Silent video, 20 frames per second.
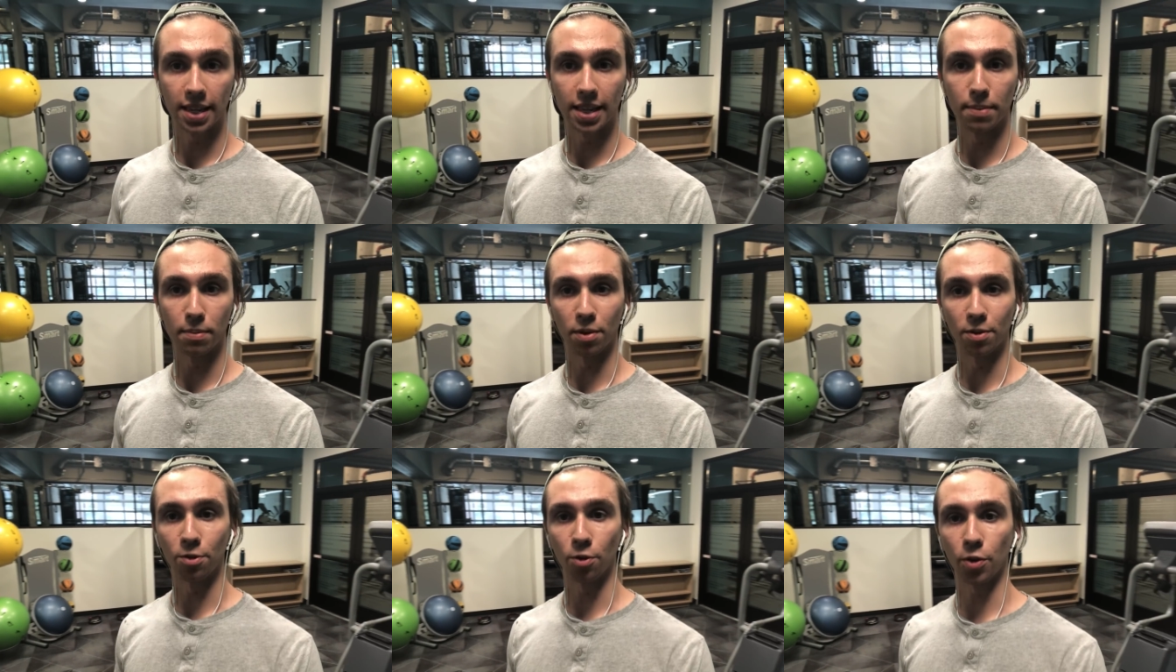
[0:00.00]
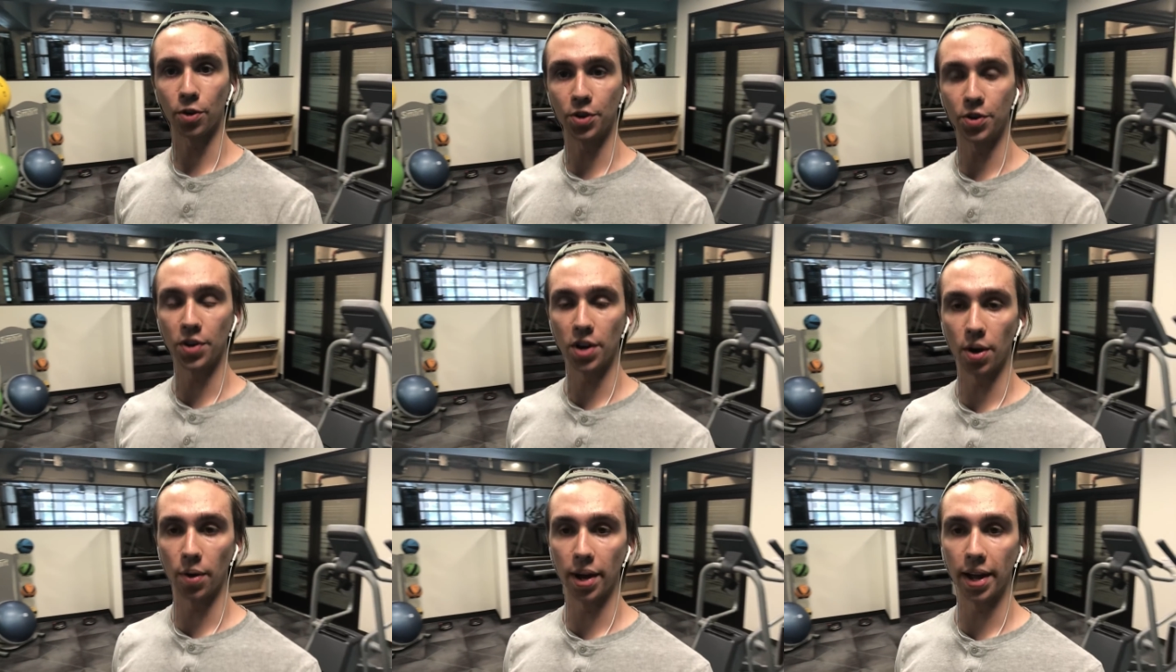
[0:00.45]
And then before
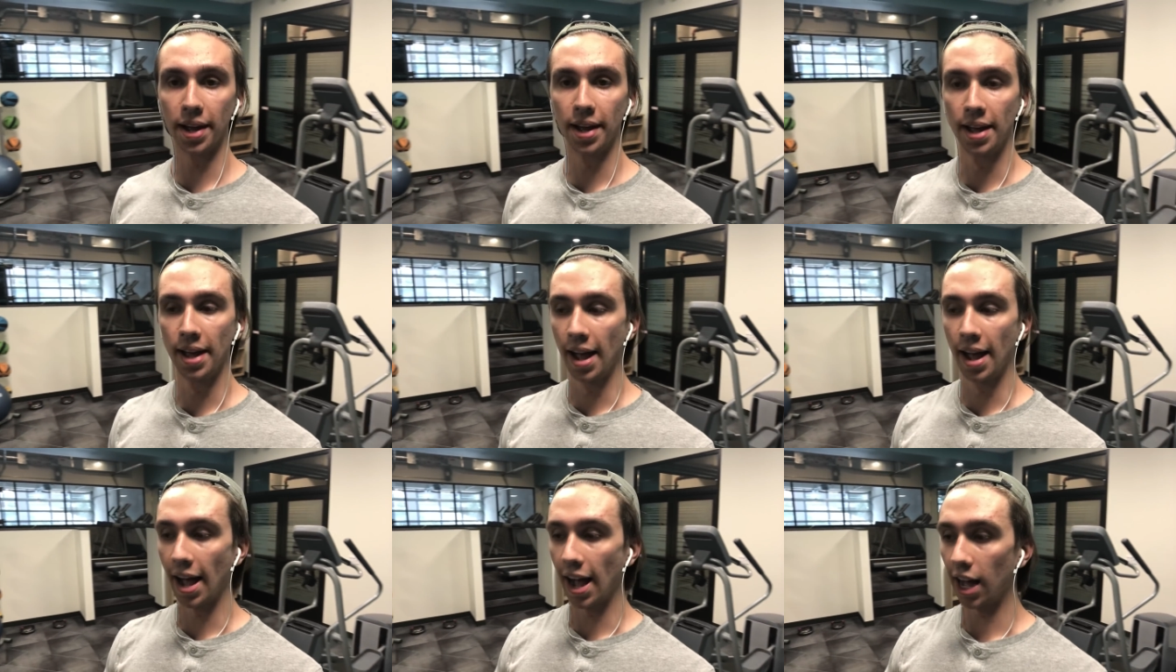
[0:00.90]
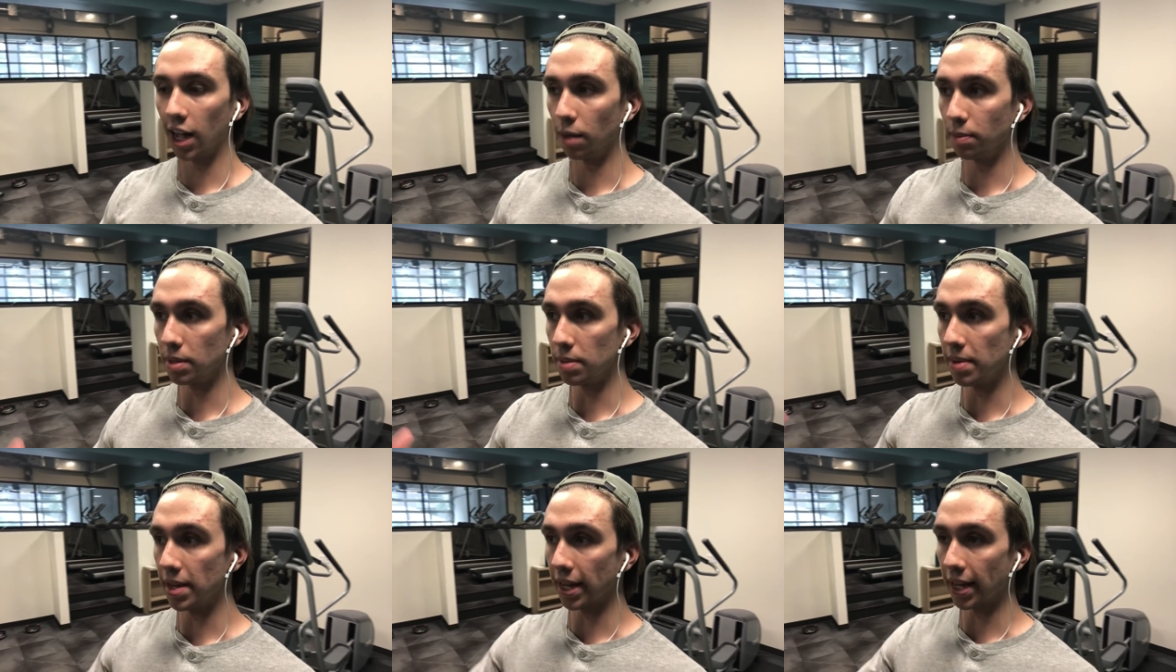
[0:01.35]
you know it, I'll
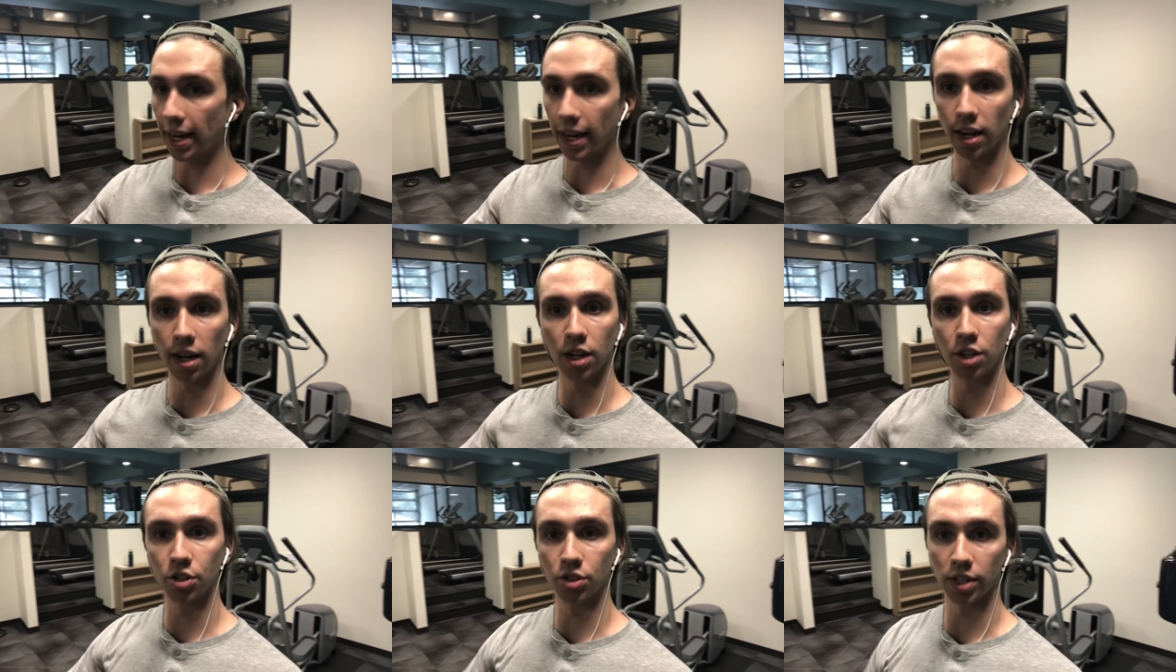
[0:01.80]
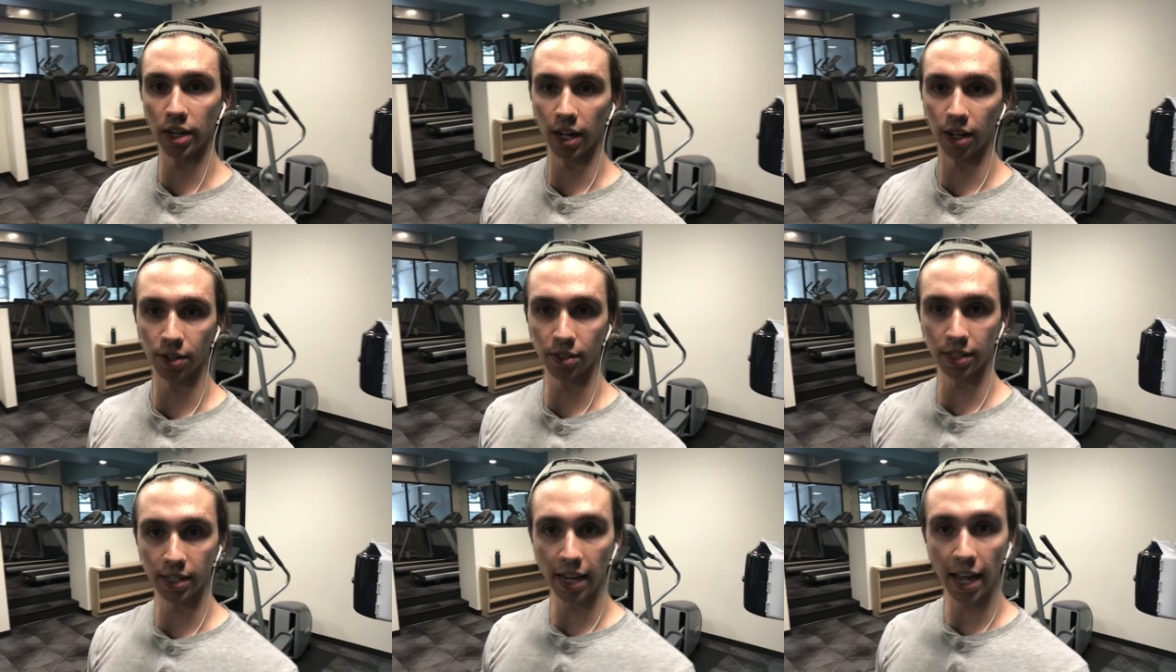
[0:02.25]
be making
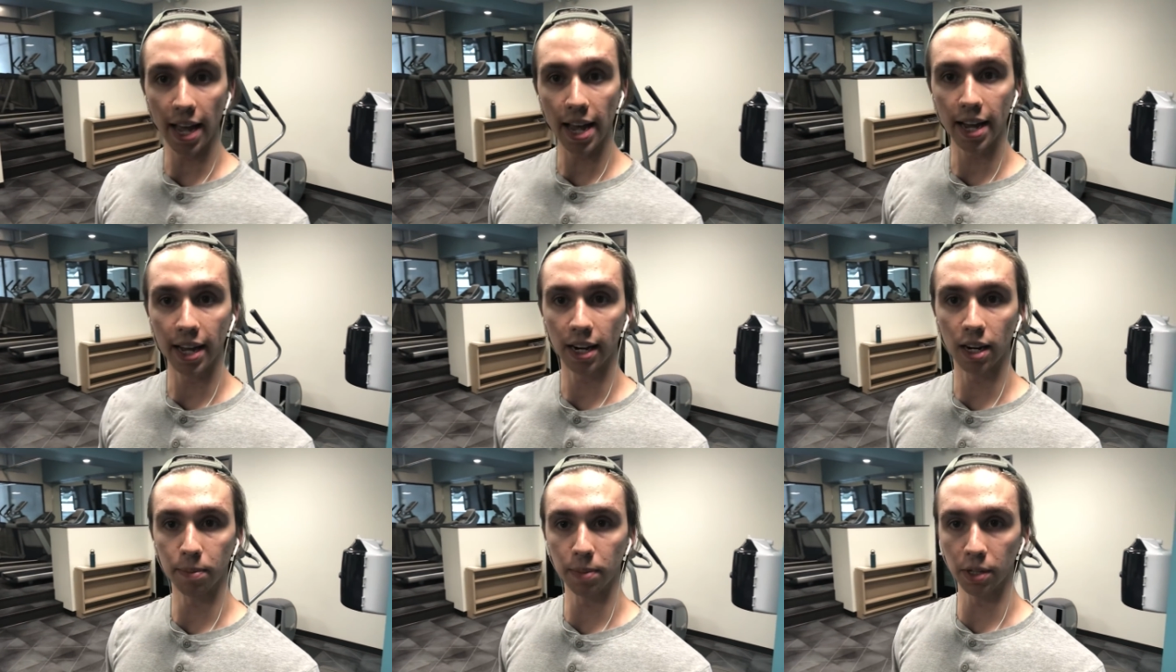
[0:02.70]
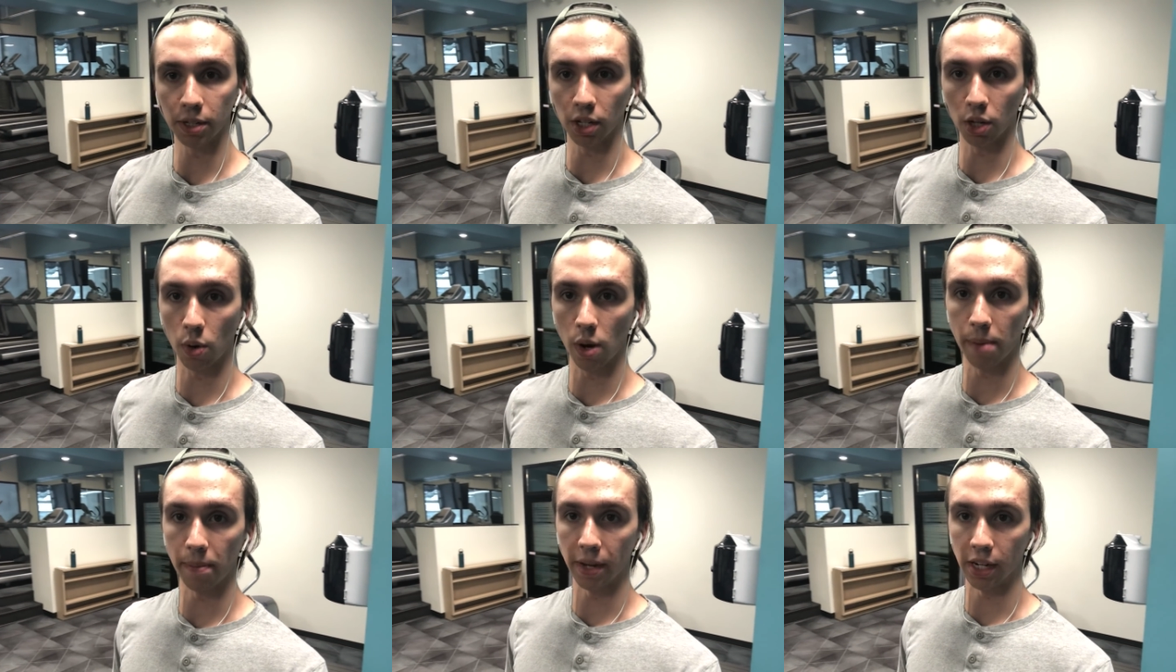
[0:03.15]
$100 a day and I'll be able
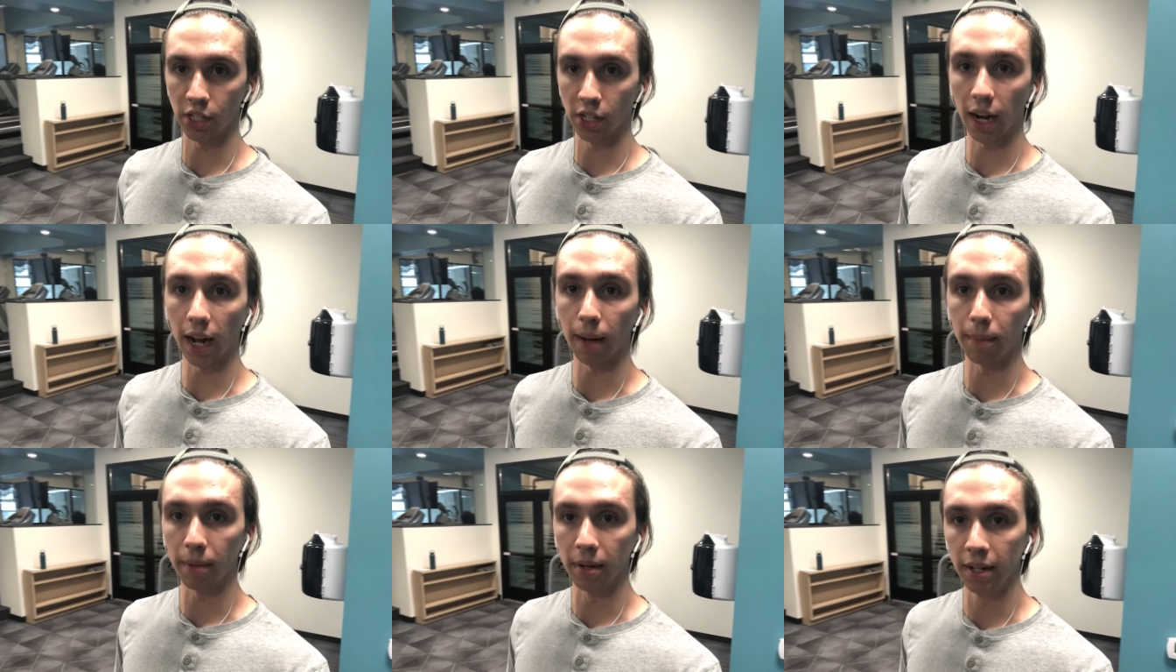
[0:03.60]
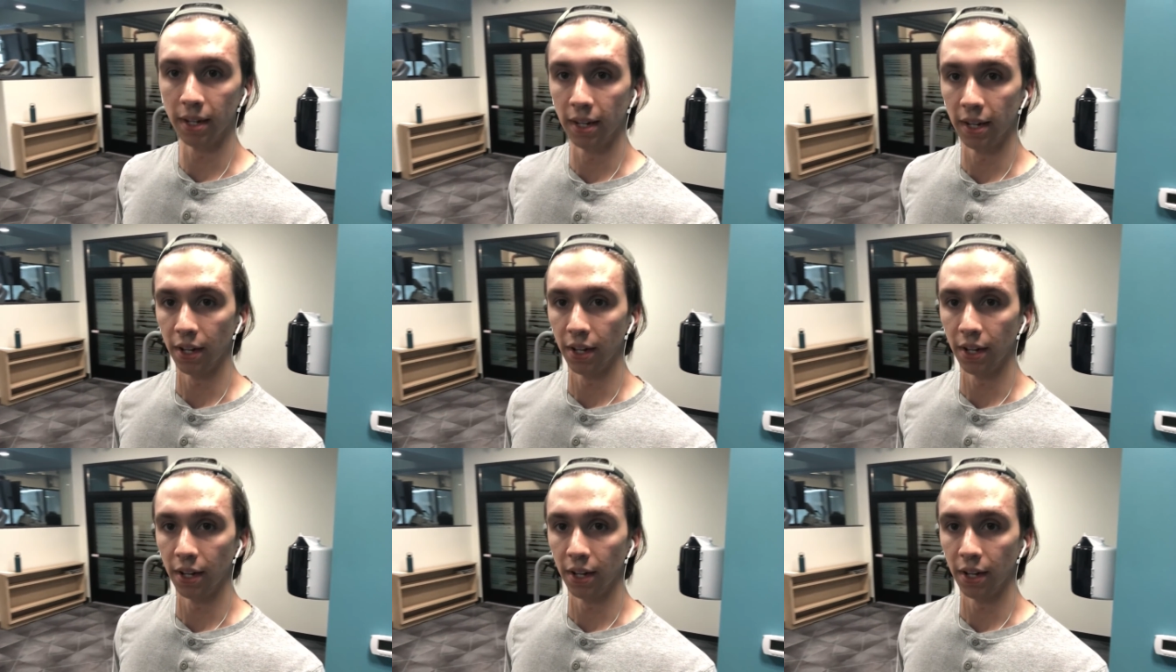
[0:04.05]
to quit my job.